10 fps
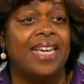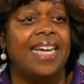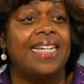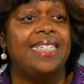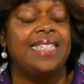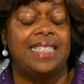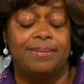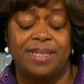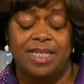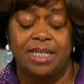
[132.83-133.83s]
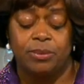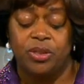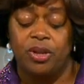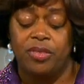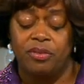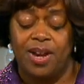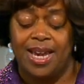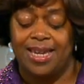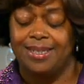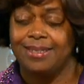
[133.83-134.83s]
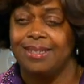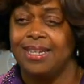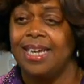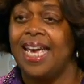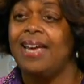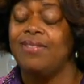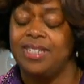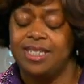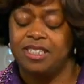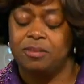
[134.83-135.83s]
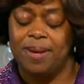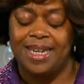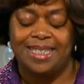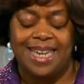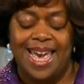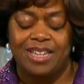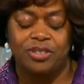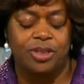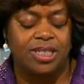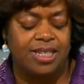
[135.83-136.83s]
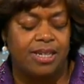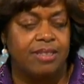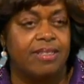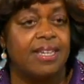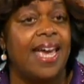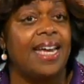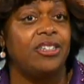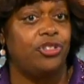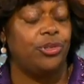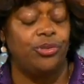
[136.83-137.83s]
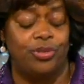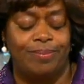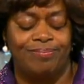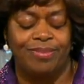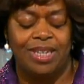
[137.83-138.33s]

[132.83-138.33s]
anti Semitism was on the rise, evidenced by attacks on adults and children